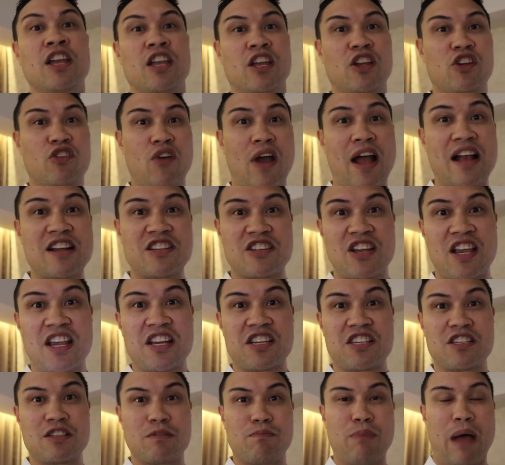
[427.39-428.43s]

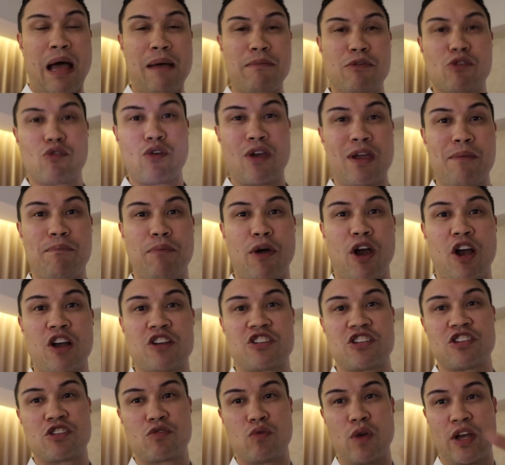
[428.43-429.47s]
Congratulations, Bobby Ray
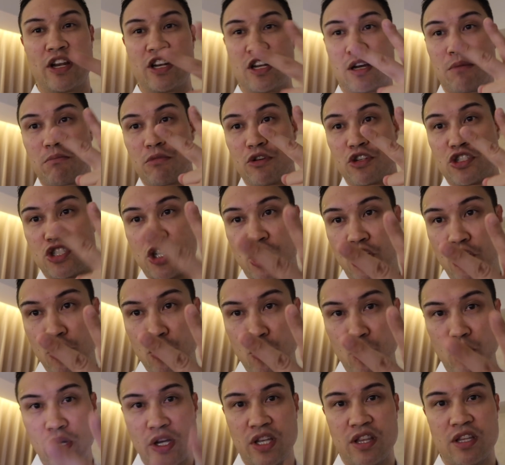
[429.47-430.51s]
Parks just went number
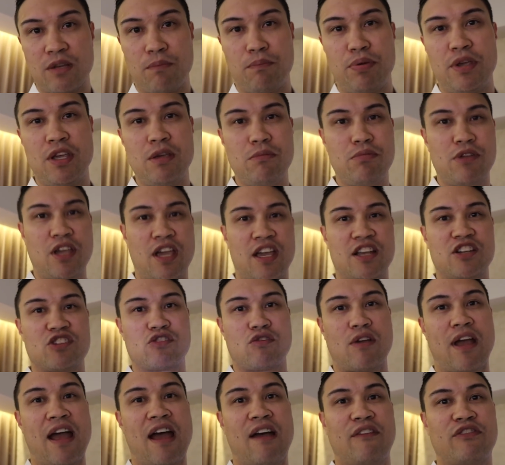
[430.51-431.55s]
two in the P B A
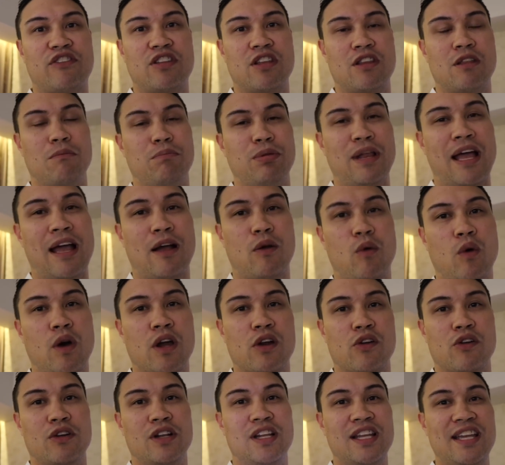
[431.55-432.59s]
draft to the
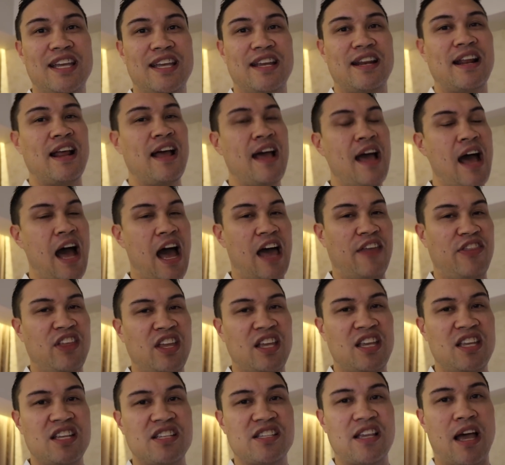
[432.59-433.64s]
Blackwater Elite. I
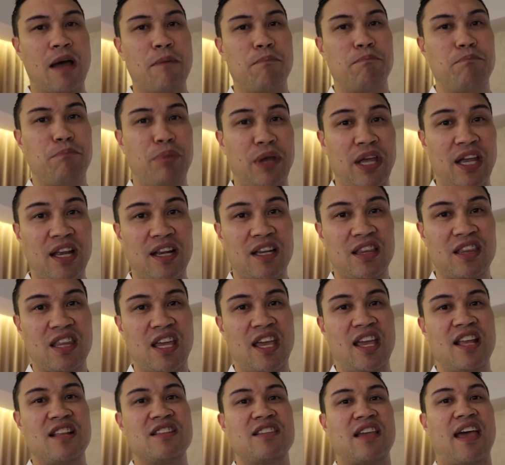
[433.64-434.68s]
think he's got big
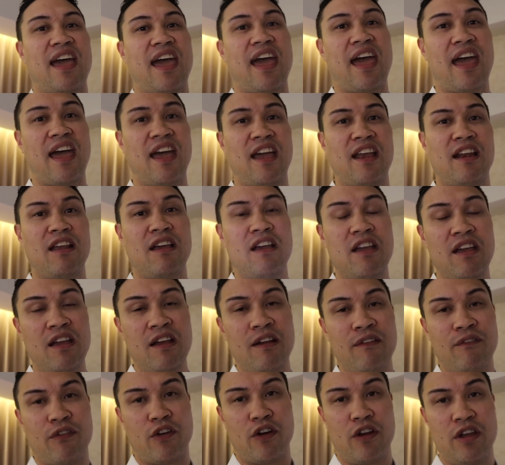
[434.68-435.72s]
things ahead
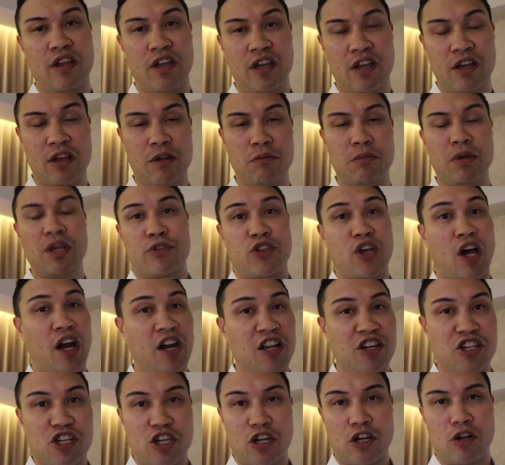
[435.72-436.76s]
for him.
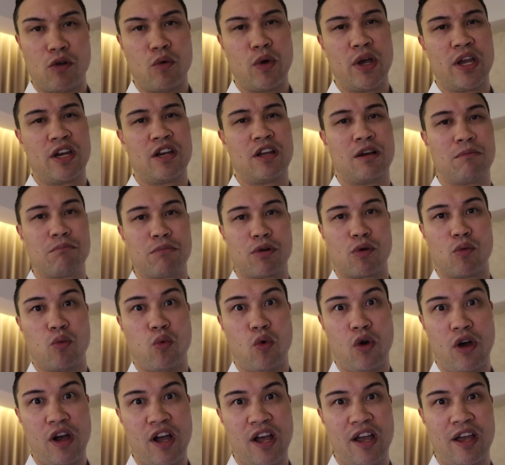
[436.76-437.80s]
Thought he should have went number
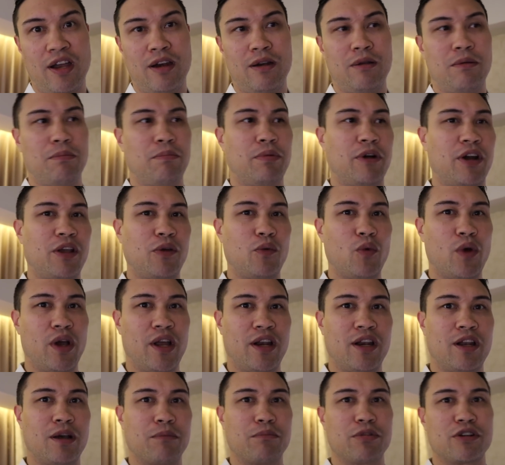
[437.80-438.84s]
one, but he
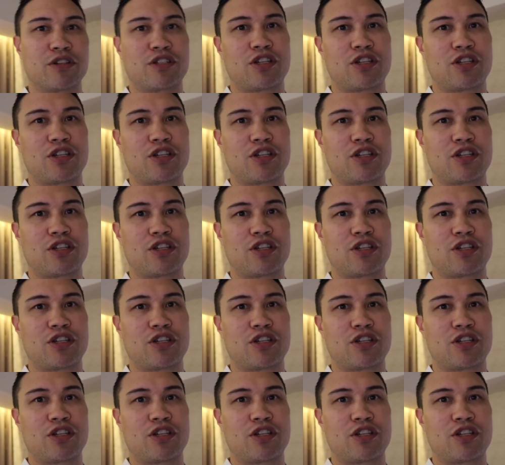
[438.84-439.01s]
went number